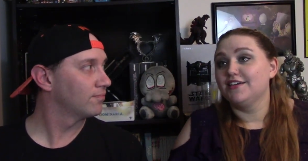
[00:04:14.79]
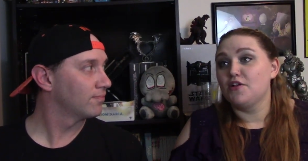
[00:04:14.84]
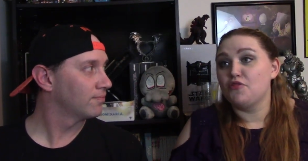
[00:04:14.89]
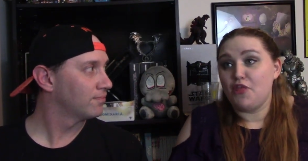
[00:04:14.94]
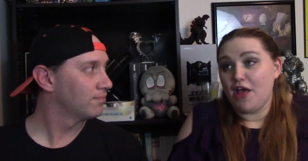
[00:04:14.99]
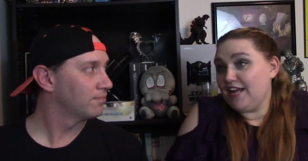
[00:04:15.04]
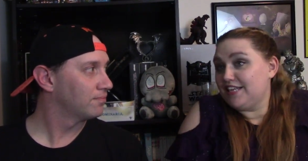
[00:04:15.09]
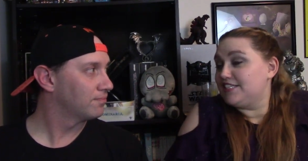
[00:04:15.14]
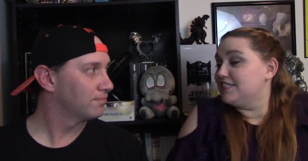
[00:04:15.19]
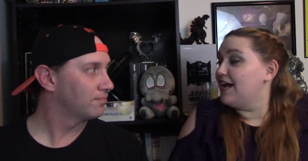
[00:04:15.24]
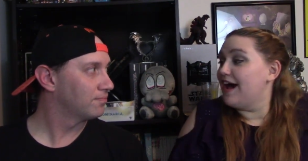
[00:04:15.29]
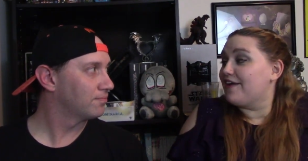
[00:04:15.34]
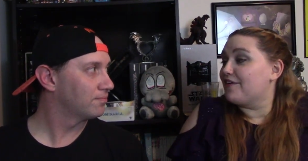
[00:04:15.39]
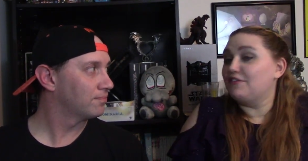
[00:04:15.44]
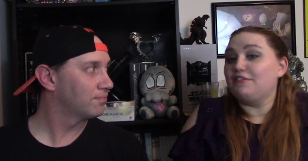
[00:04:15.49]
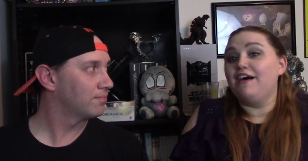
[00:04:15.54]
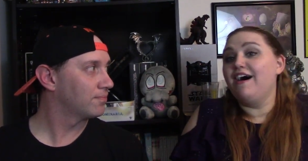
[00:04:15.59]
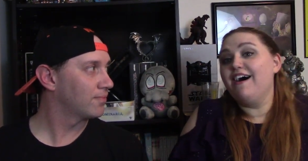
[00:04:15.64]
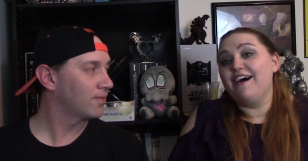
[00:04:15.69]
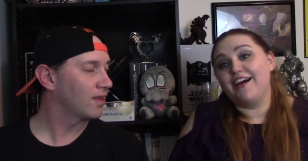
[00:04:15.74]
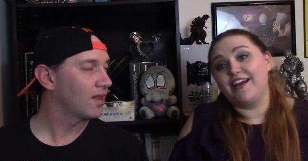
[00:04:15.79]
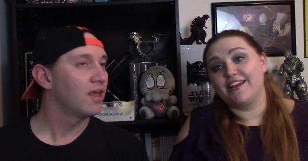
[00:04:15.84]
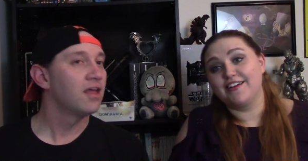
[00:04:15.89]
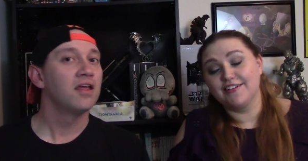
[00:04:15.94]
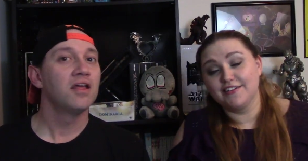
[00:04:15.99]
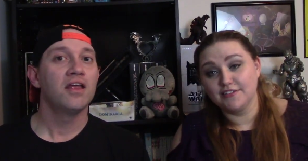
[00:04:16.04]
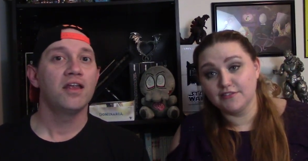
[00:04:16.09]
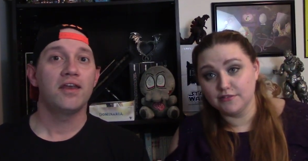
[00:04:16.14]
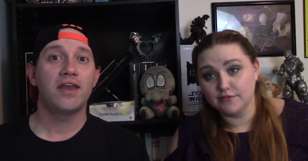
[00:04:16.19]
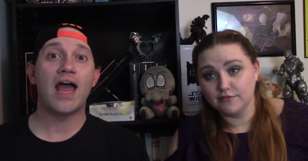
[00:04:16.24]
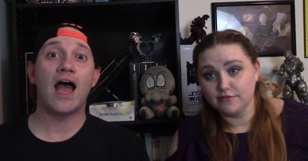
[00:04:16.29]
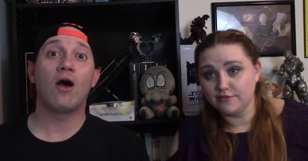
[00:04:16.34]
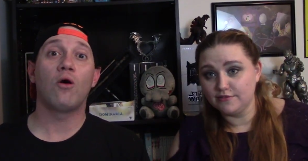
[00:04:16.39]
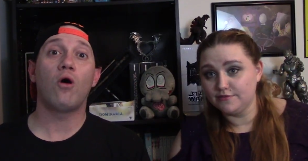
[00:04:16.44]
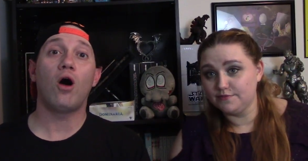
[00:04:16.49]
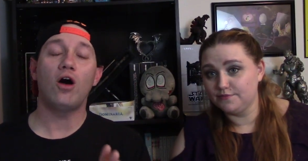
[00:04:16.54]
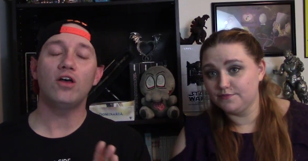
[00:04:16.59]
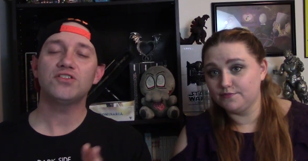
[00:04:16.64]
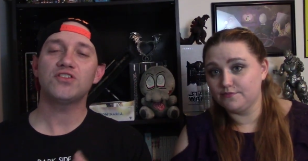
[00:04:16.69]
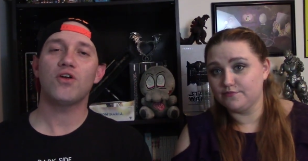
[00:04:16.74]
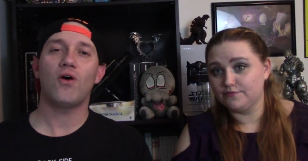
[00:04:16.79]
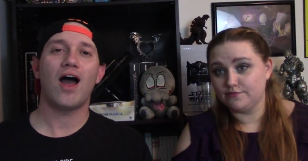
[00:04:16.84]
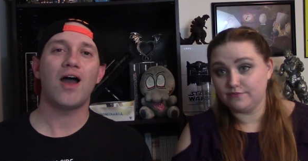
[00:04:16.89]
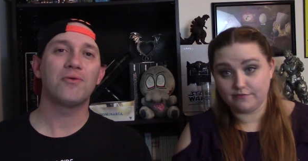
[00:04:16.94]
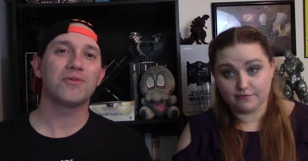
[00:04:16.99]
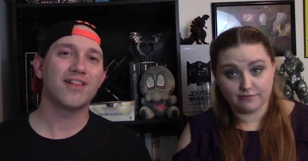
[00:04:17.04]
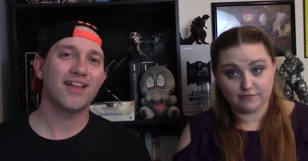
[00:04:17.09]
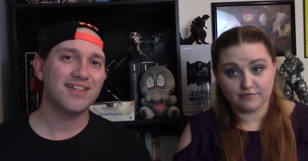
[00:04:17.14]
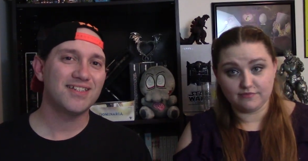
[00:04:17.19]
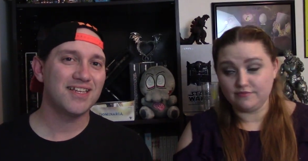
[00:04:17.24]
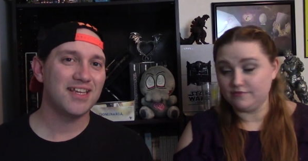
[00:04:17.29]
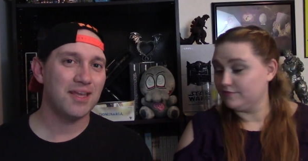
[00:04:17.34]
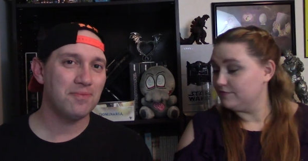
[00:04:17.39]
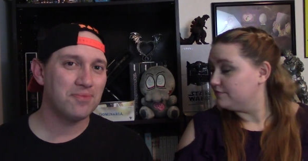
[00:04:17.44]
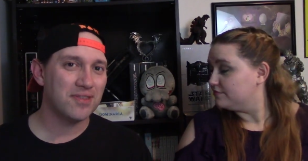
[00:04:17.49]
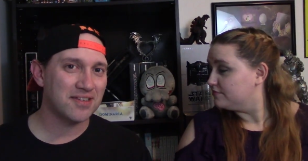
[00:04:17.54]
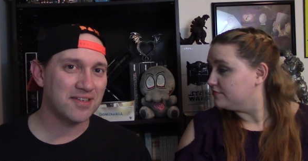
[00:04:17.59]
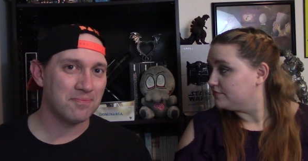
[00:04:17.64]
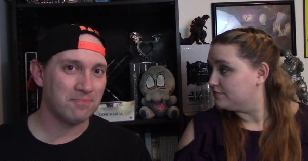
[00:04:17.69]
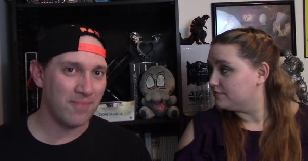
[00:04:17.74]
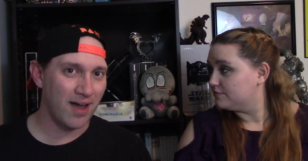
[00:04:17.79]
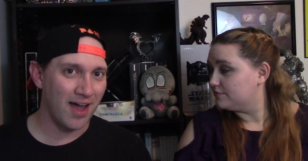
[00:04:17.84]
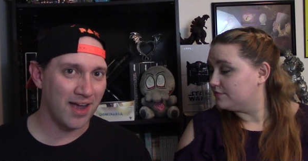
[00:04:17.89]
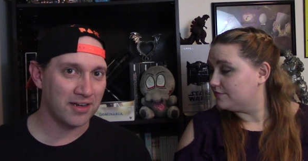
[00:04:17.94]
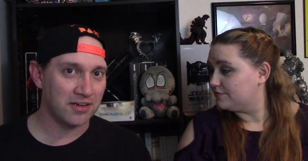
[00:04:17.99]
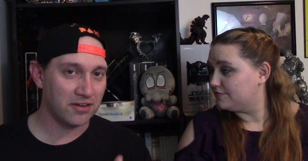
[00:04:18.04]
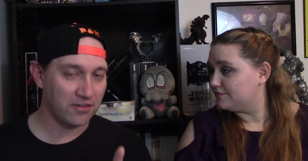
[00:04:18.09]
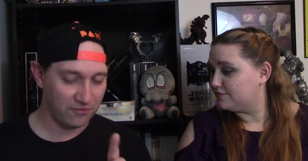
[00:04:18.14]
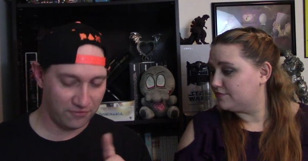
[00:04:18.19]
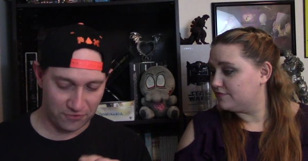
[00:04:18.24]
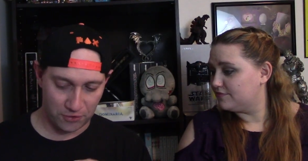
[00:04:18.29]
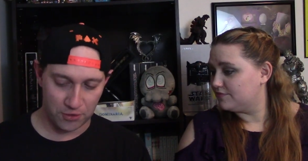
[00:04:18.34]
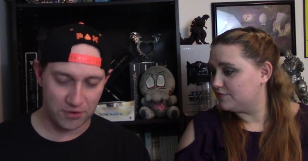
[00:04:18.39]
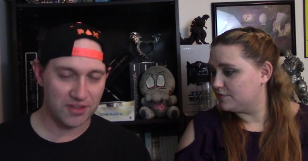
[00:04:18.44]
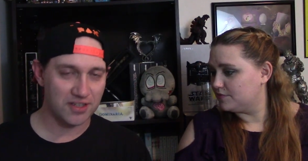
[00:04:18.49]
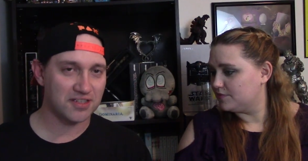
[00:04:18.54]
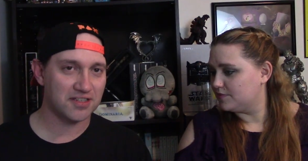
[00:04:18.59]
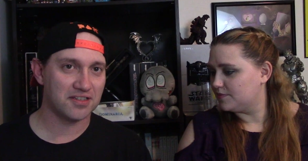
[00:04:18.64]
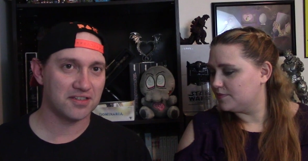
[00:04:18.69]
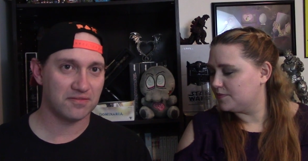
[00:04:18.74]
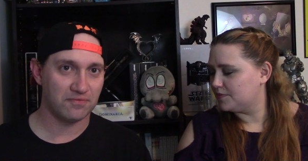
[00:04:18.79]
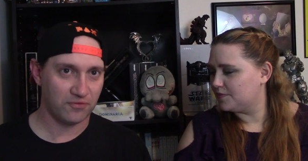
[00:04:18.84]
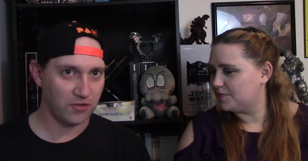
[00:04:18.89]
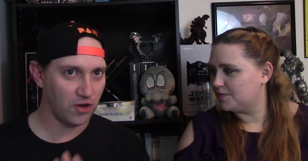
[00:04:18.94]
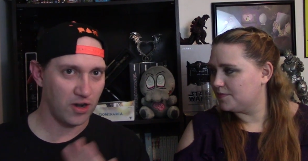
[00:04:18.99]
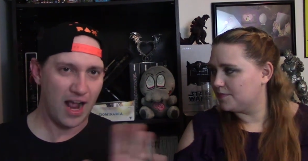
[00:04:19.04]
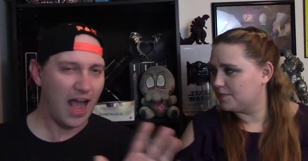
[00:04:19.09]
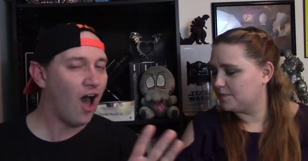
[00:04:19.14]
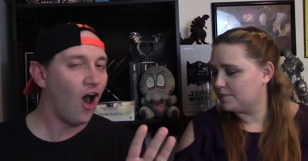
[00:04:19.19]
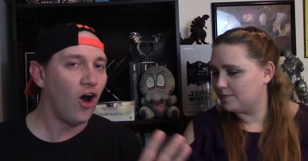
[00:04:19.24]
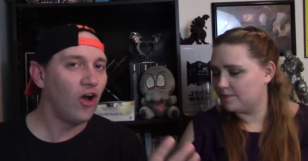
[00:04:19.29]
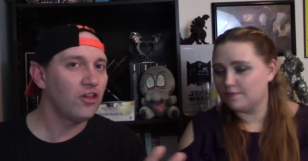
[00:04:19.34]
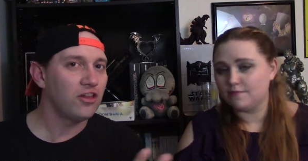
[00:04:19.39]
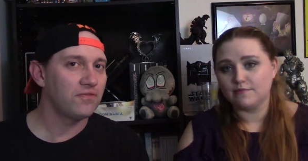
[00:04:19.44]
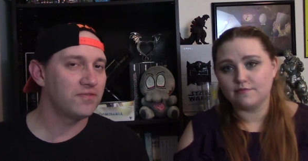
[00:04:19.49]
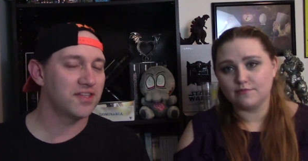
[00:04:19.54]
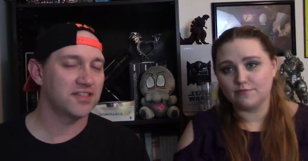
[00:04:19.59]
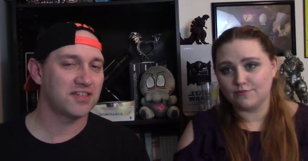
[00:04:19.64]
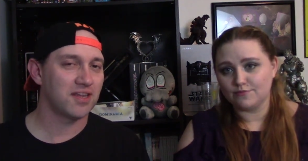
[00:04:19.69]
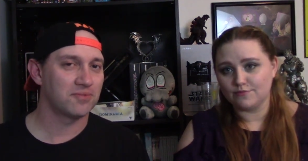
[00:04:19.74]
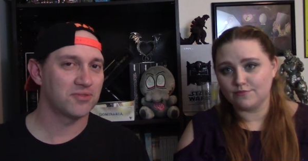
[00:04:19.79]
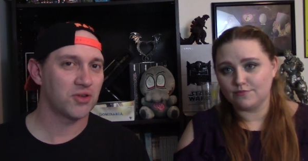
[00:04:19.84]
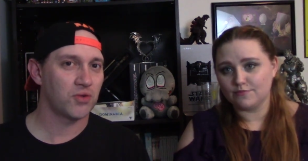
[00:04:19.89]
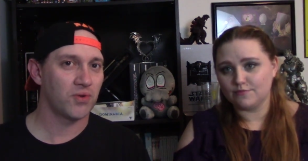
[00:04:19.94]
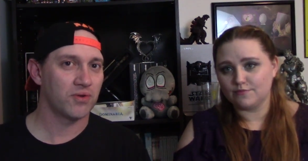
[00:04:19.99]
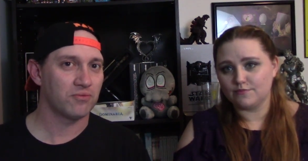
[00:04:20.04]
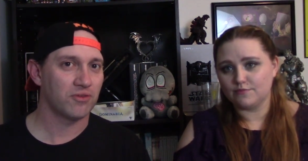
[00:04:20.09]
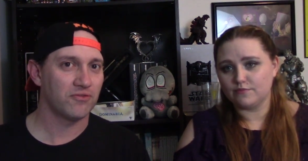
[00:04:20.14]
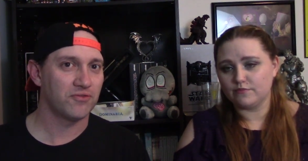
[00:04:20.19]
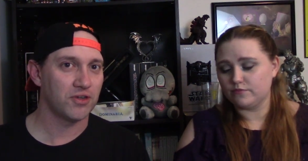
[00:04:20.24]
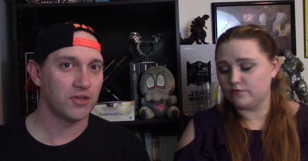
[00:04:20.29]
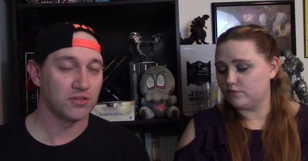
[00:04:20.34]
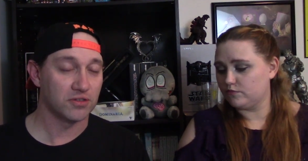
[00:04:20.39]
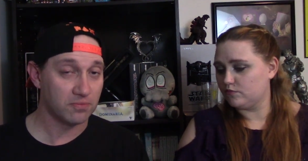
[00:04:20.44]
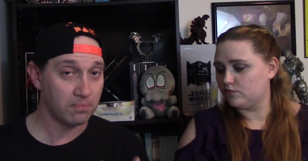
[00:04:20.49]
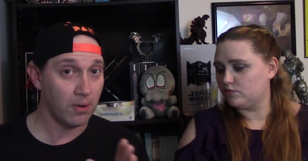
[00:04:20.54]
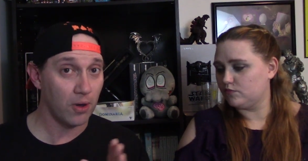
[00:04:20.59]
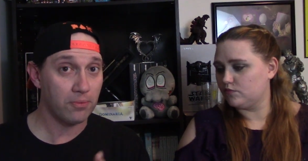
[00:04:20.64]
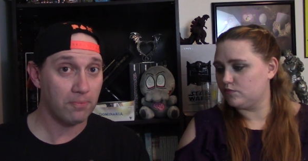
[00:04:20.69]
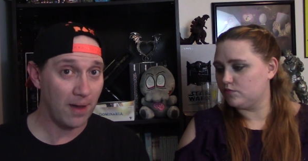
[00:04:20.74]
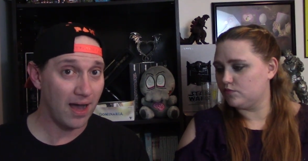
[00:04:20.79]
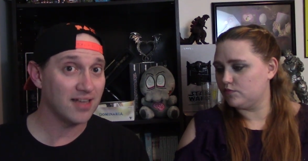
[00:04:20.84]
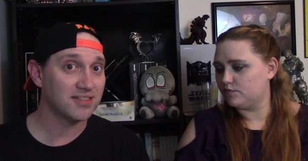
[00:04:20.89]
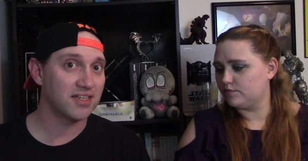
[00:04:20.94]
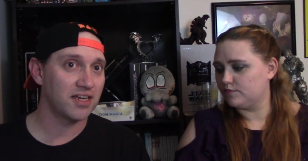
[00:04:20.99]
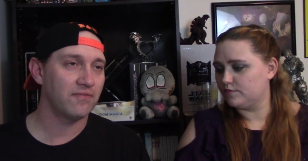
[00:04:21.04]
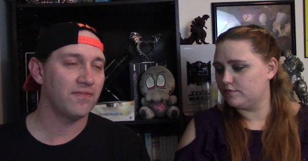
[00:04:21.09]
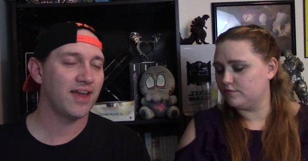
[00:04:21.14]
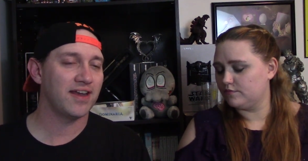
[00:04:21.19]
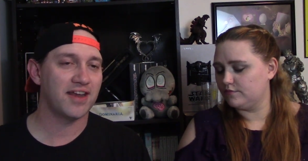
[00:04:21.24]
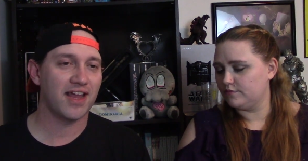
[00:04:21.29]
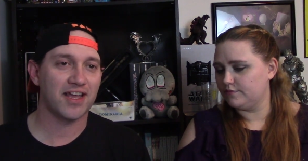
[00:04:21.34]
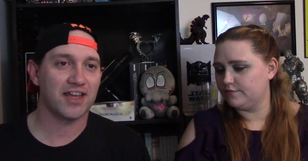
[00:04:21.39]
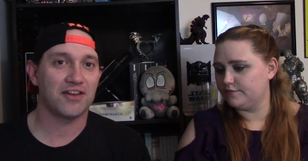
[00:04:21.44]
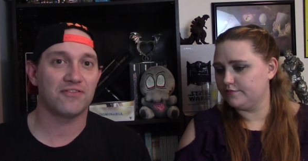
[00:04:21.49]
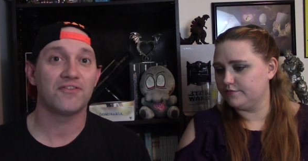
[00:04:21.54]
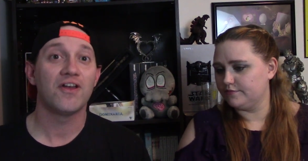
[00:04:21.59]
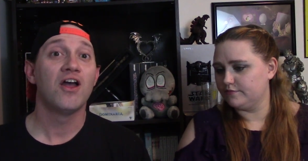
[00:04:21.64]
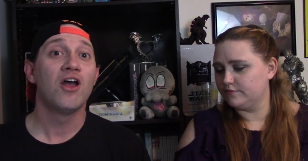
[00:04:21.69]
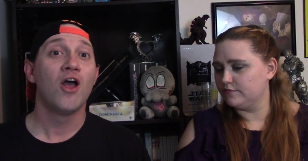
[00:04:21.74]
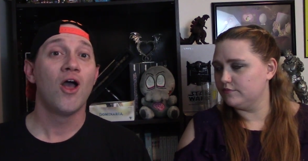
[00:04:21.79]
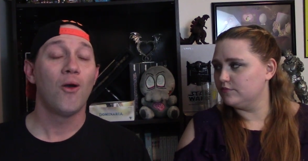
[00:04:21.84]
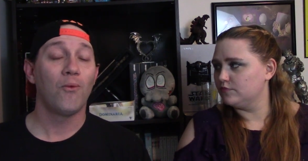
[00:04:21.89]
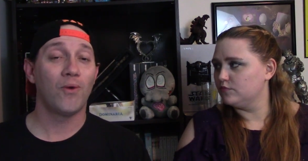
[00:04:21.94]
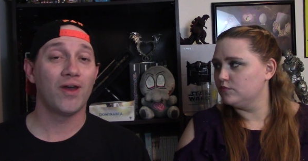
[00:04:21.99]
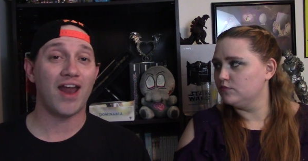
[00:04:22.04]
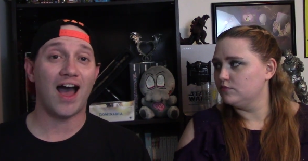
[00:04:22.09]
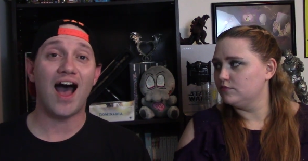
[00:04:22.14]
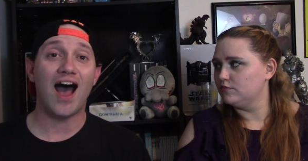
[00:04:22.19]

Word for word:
Speaker 1: that's not a lie.
Speaker 2: Now, also, I would like to keep this in mind for all of the subsequent reviews, both positive and negative. When